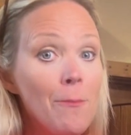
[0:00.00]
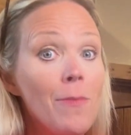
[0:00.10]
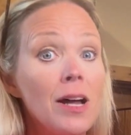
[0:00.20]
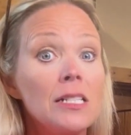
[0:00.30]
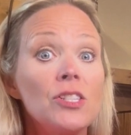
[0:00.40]

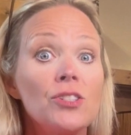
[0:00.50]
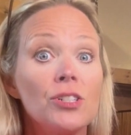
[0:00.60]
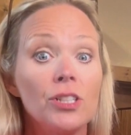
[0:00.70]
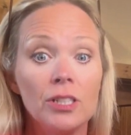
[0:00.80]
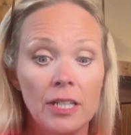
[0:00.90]

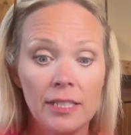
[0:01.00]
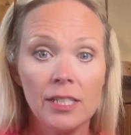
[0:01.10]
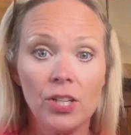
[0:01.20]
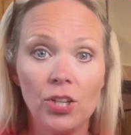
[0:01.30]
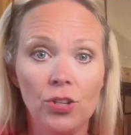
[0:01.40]
monster.
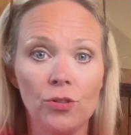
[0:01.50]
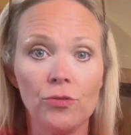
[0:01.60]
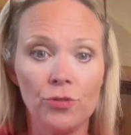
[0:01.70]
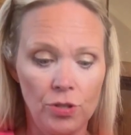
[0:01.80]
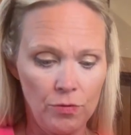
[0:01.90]
It's
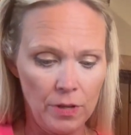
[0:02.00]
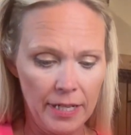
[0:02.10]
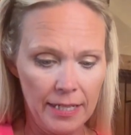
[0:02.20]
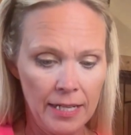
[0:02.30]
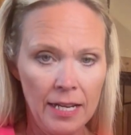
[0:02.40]
huge,
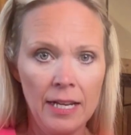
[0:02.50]
right?